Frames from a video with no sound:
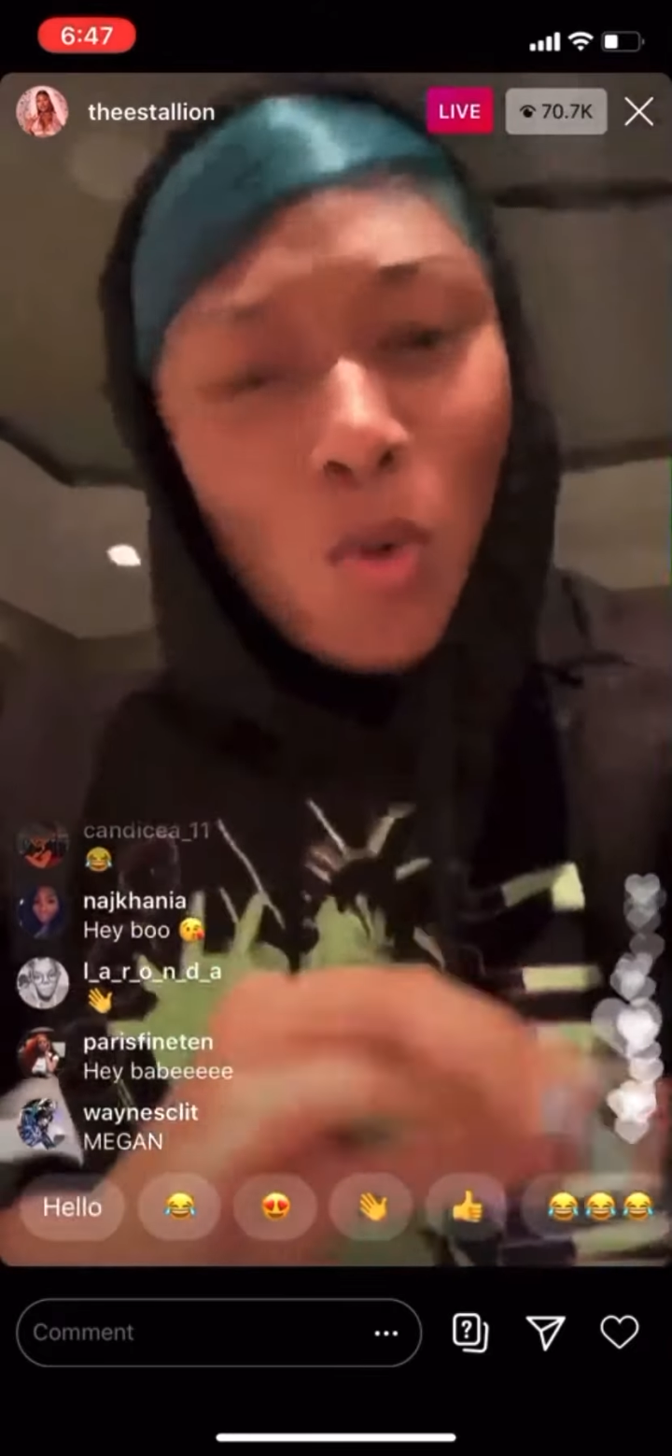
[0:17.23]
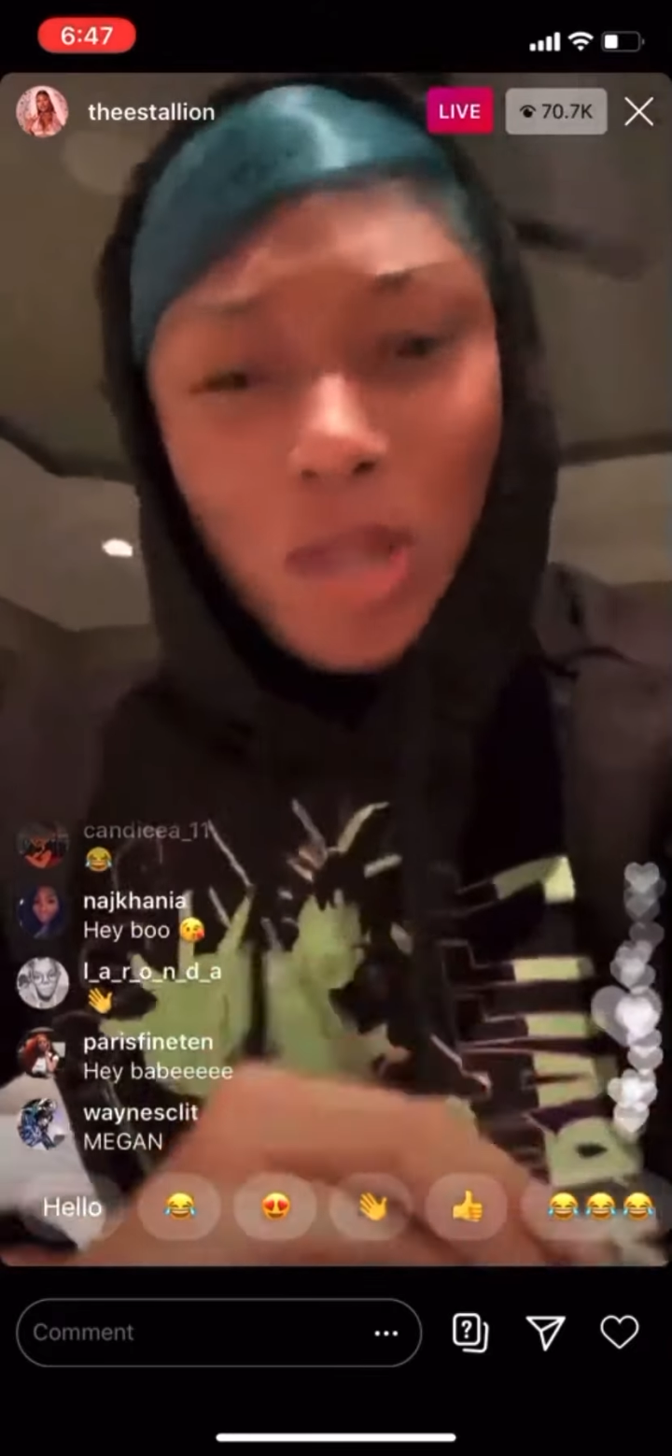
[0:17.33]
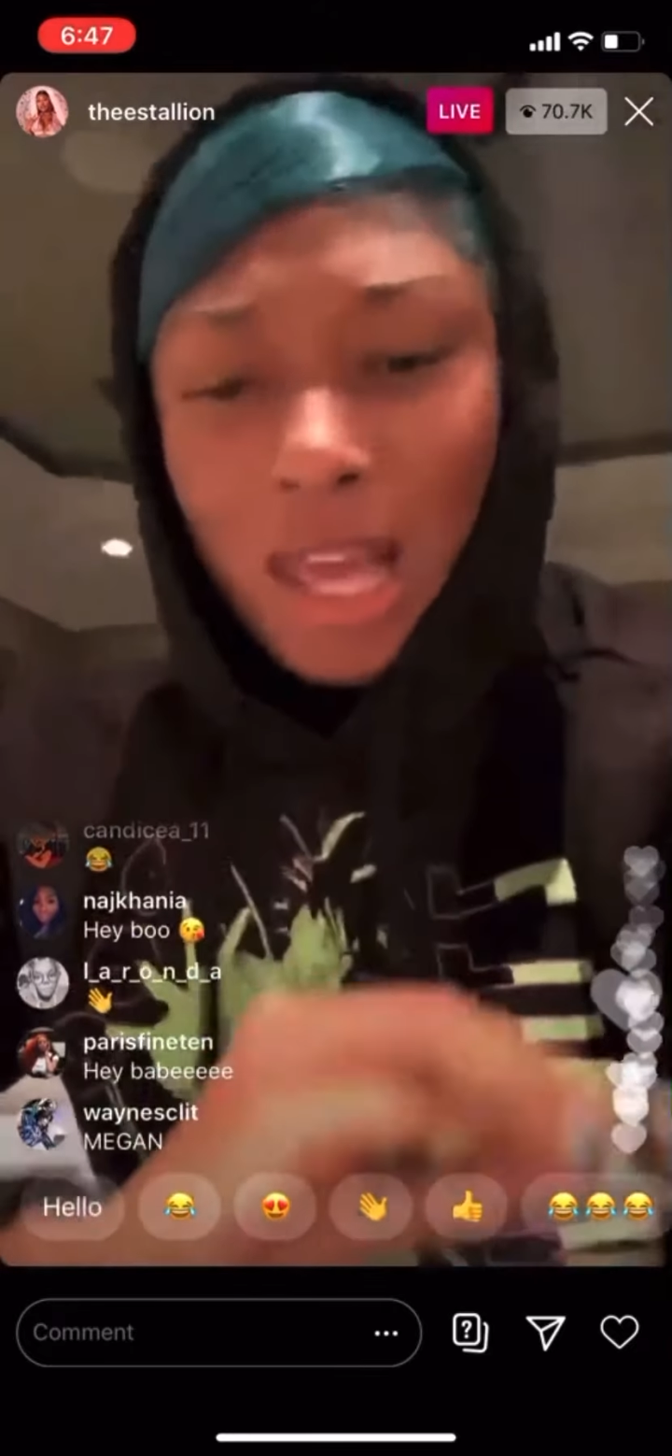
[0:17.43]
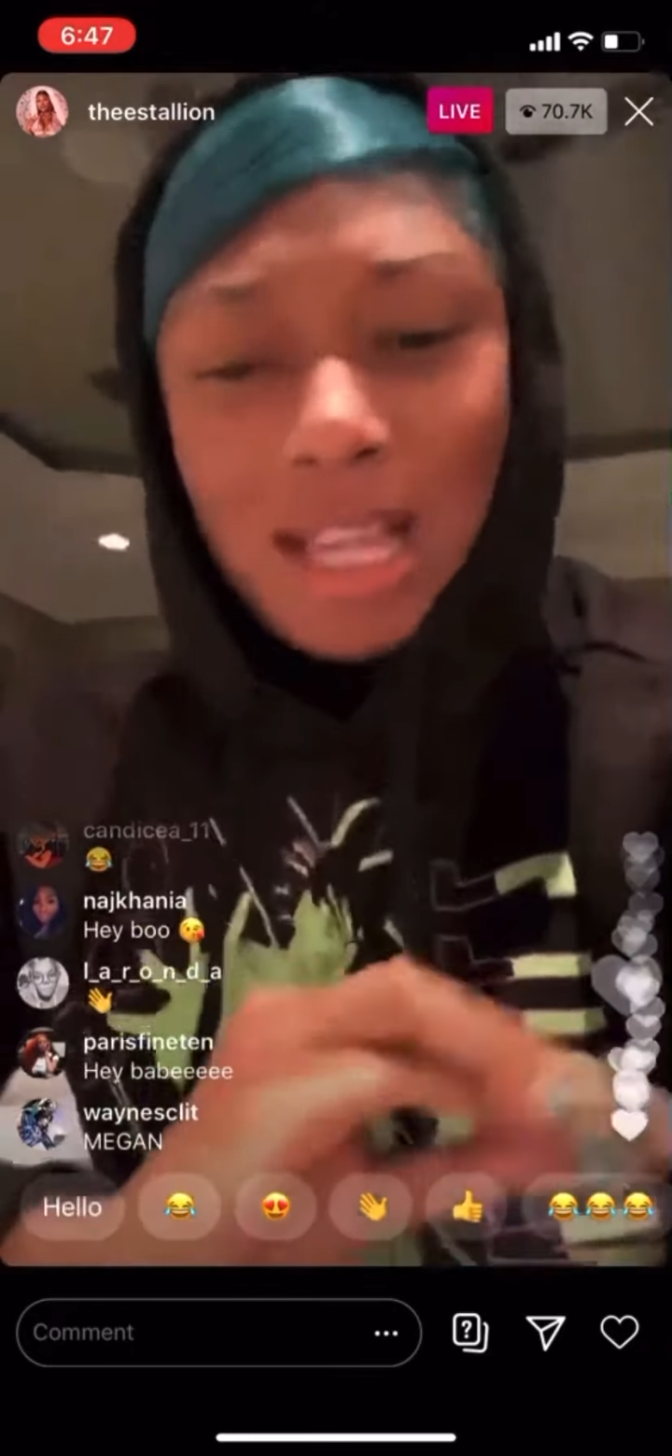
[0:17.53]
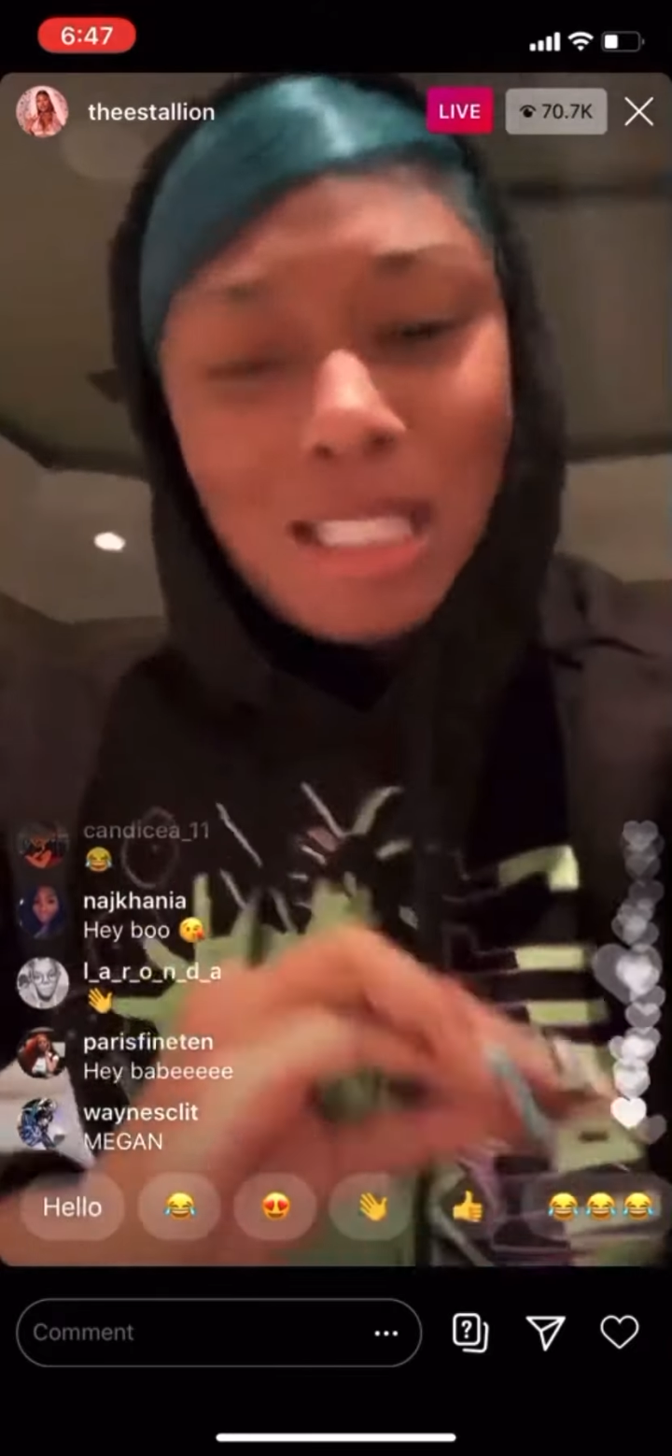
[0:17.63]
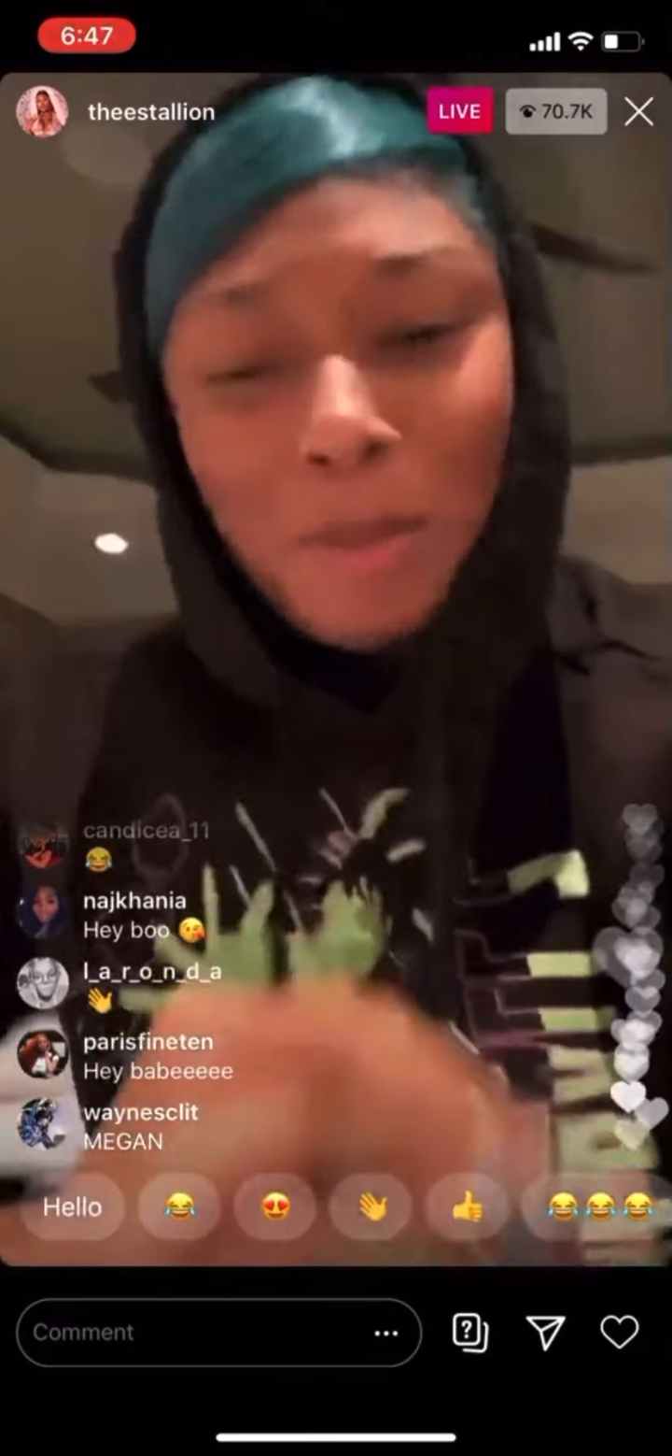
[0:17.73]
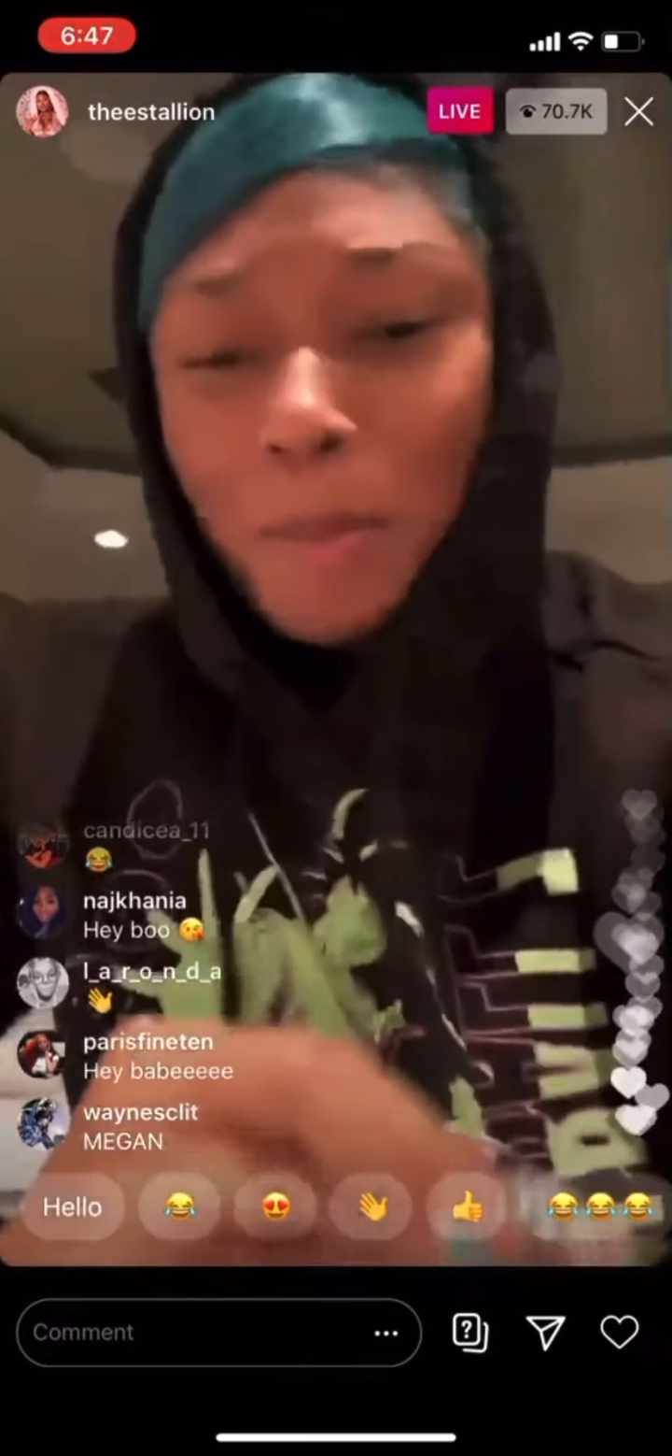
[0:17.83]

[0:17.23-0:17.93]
ass